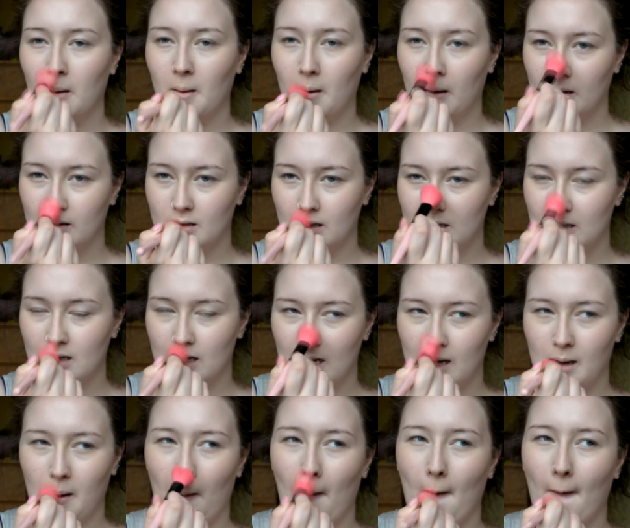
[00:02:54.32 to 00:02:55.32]
because it's
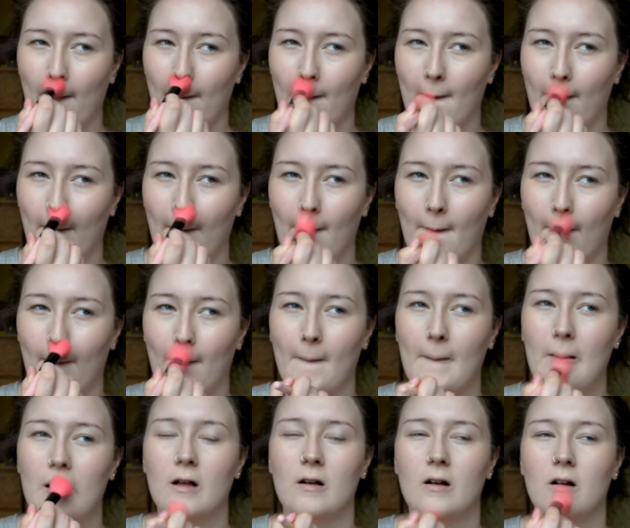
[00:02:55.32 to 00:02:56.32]
like
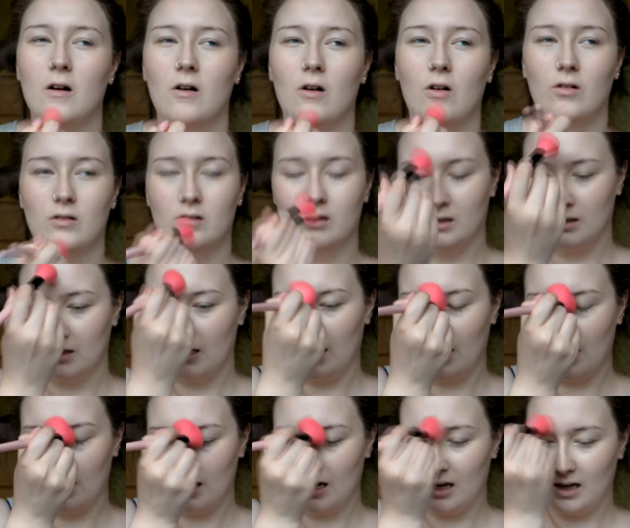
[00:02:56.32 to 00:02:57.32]
olden
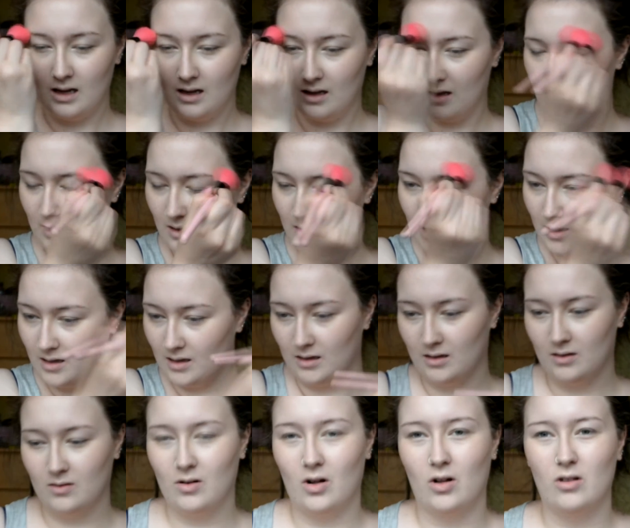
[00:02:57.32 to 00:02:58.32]
day,
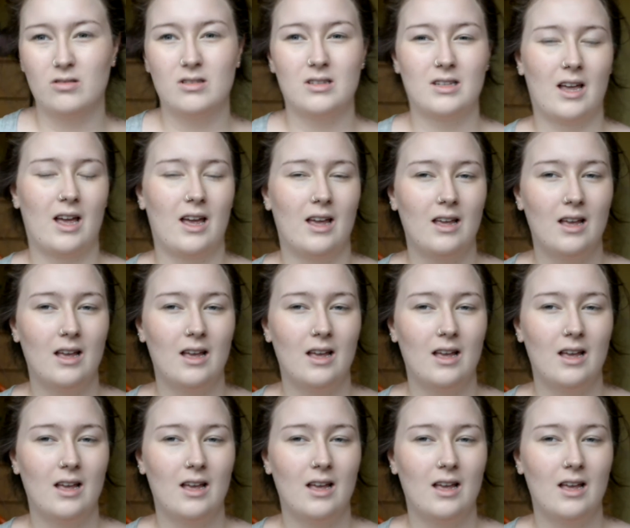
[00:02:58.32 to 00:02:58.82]
olden day,